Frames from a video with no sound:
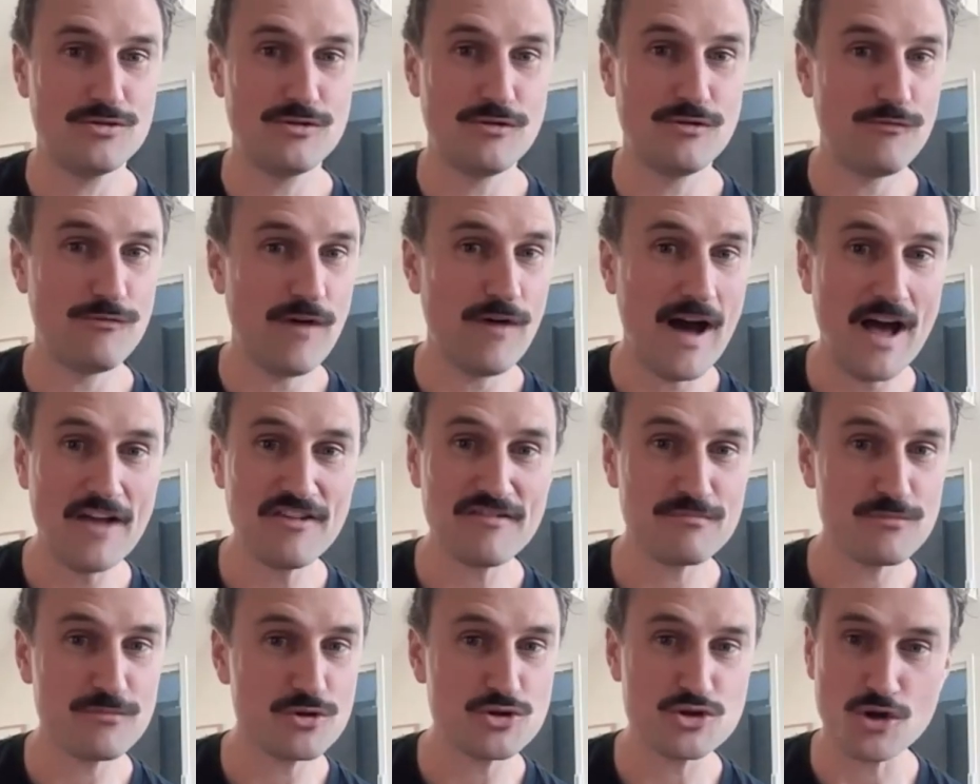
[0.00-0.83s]
the
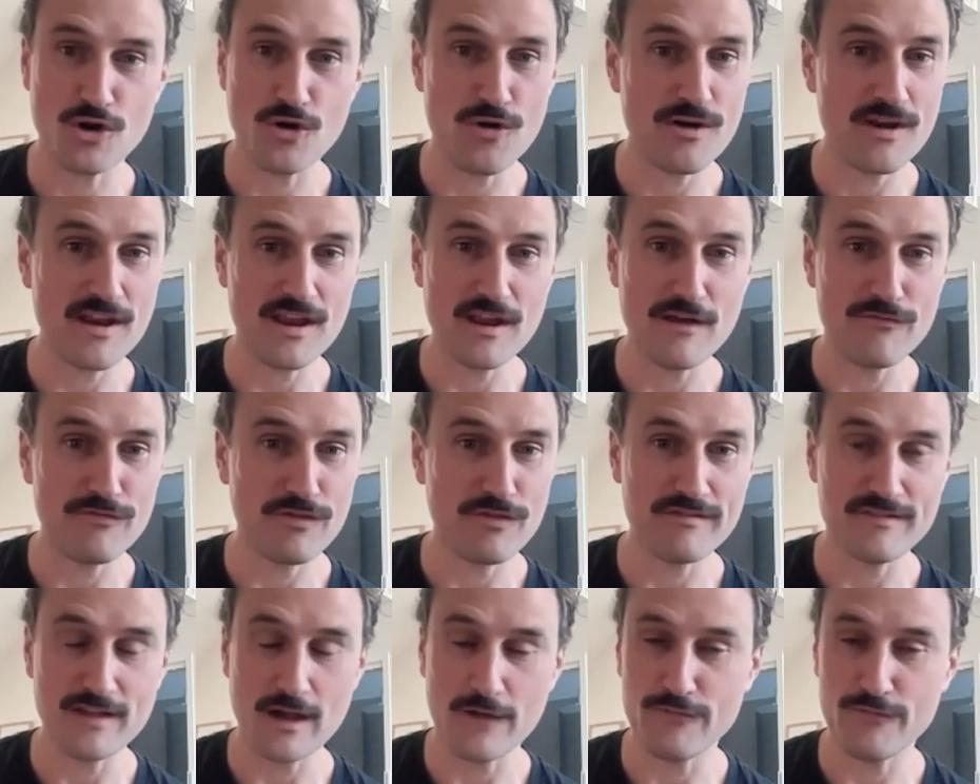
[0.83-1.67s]
vast majority of
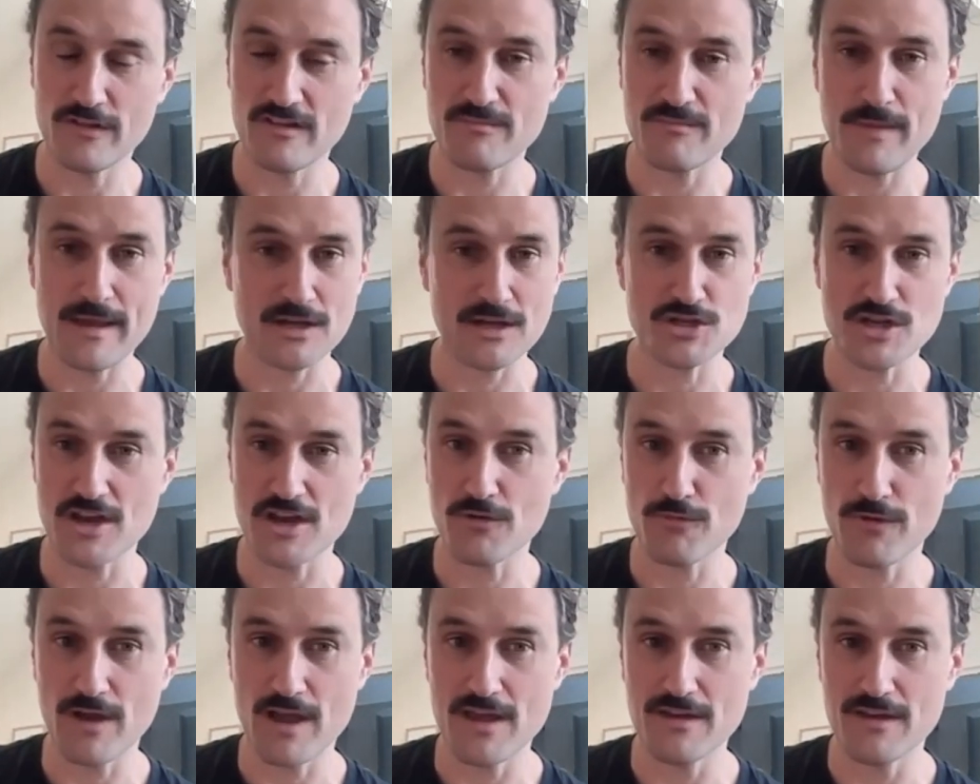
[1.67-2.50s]
the stuff that's being
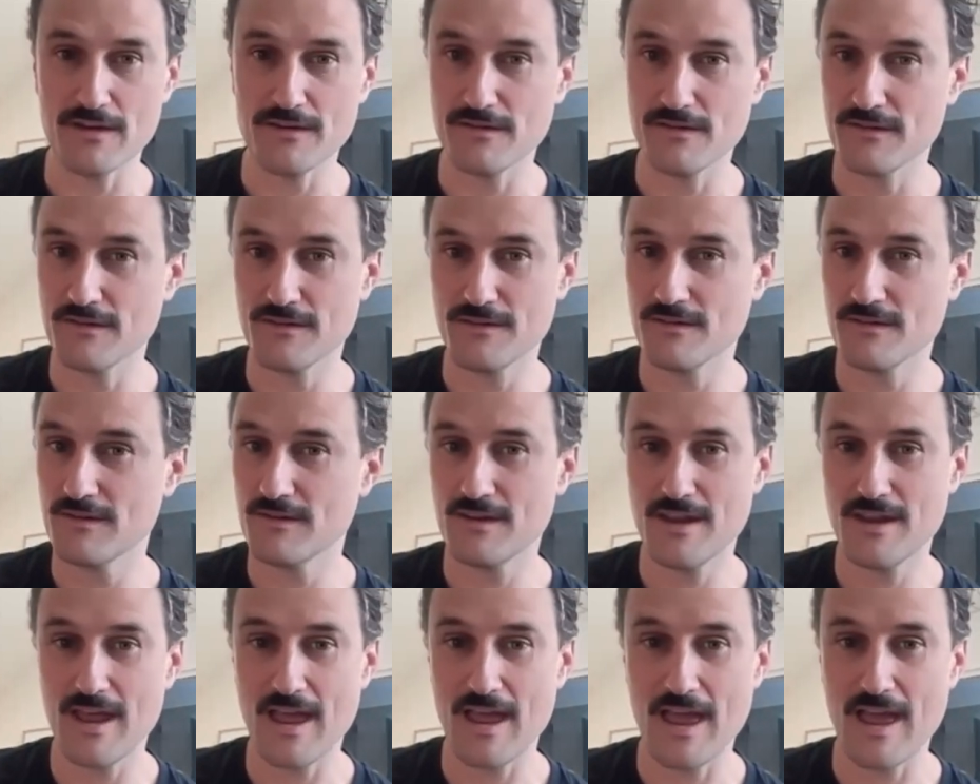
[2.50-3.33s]
generated
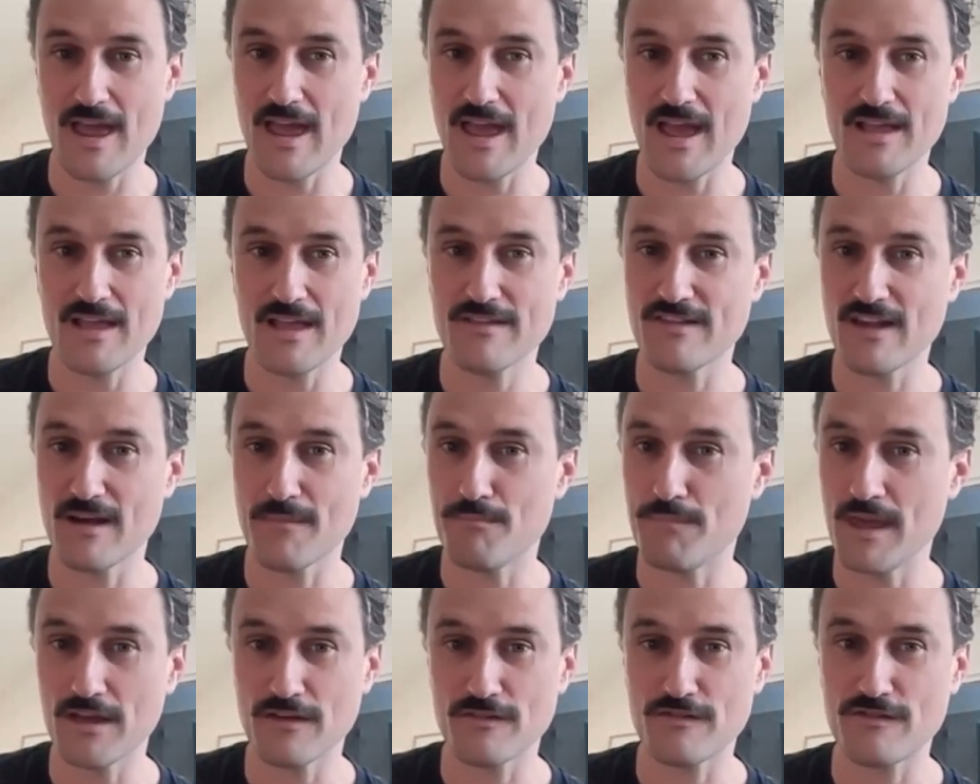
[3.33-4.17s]
ends
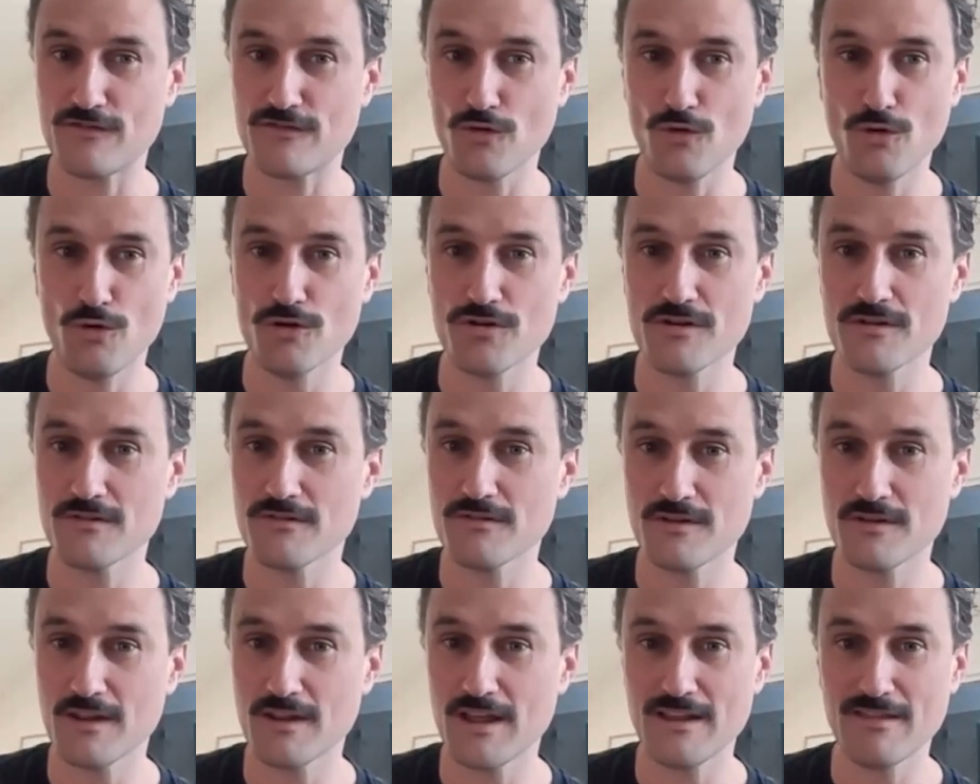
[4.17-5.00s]
up being stored
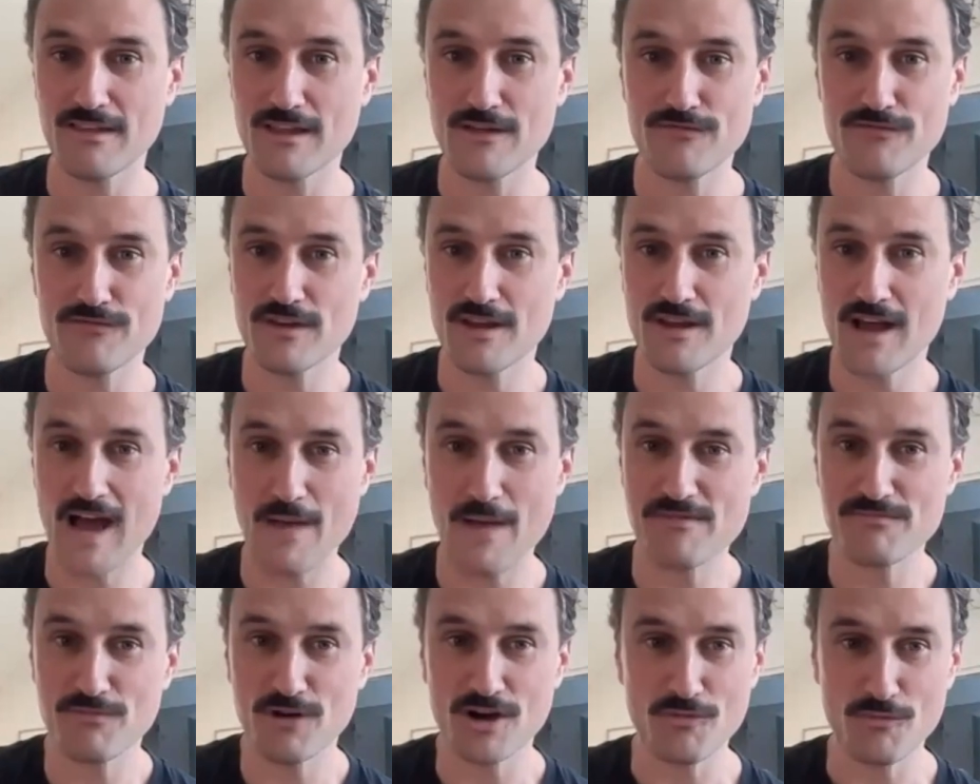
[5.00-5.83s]
and lived in
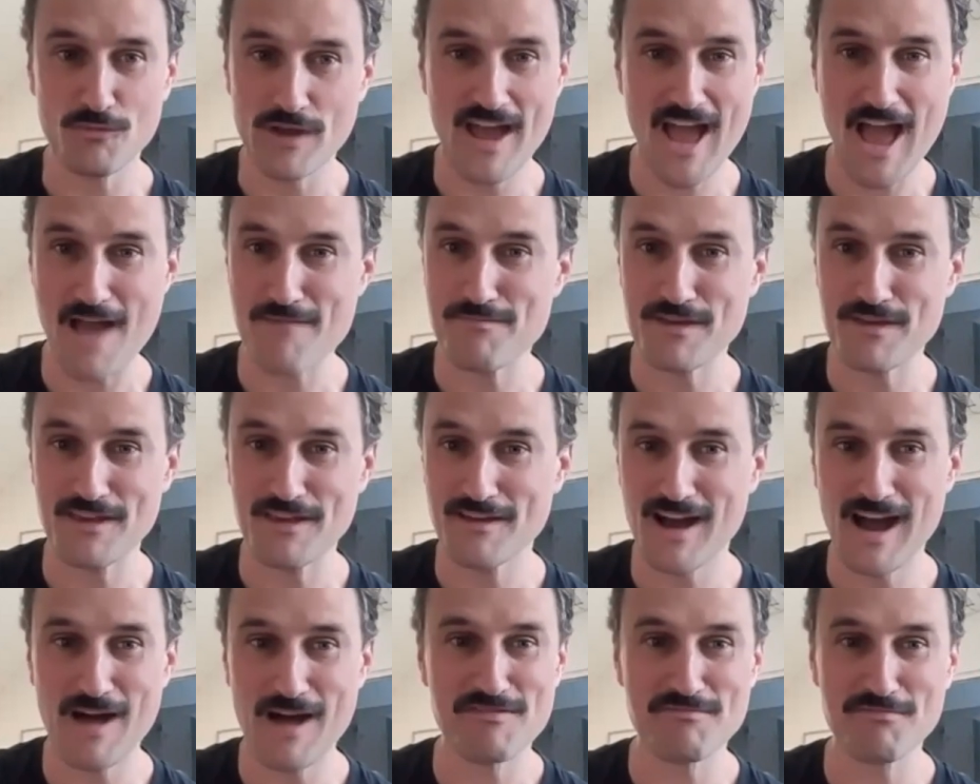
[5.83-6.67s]
HubSpot. We're happy
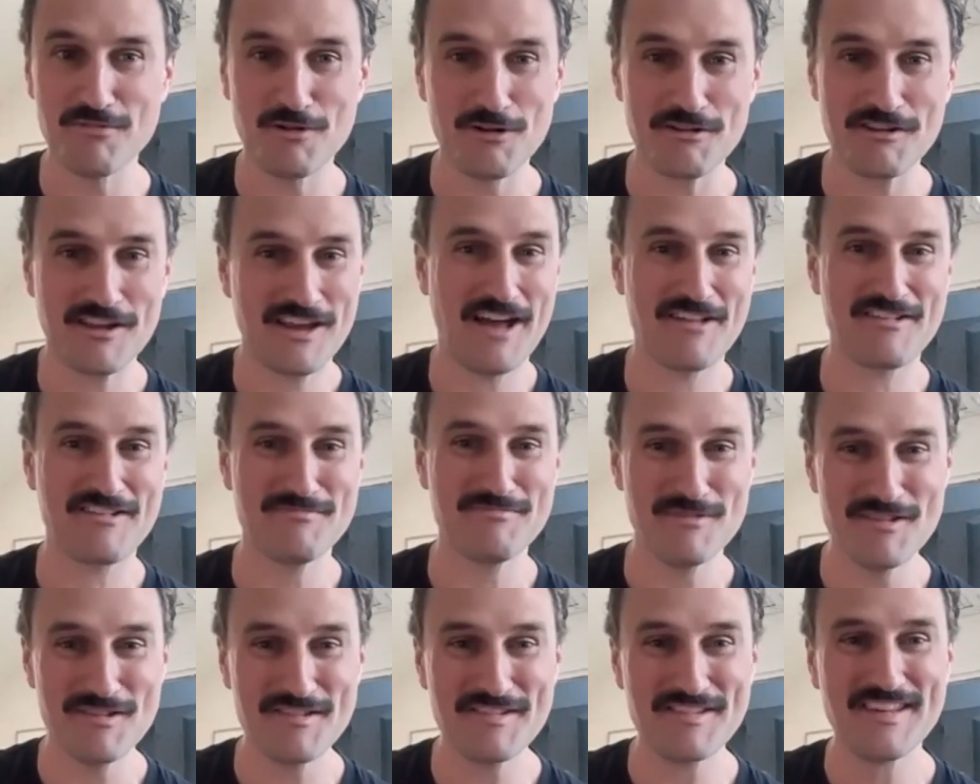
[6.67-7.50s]
HubSpot
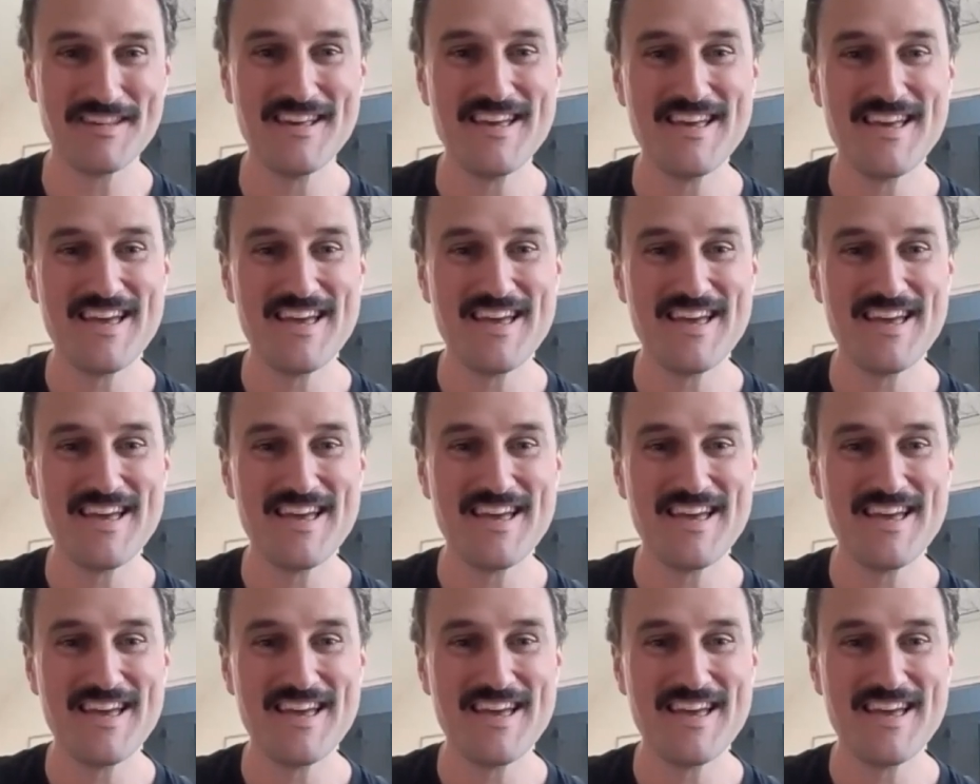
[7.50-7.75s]
customers.